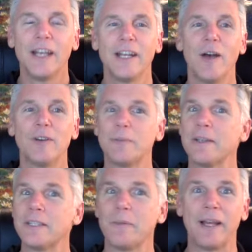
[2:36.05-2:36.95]
You know,
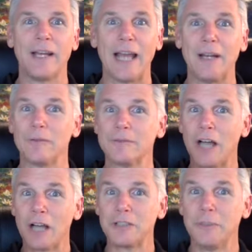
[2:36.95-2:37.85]
especially when I don't
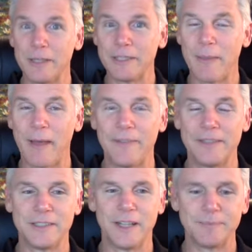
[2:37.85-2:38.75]
talk too much about
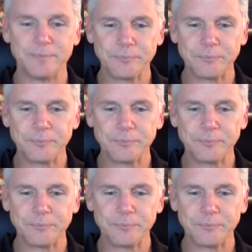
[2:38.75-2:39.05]
this stuff.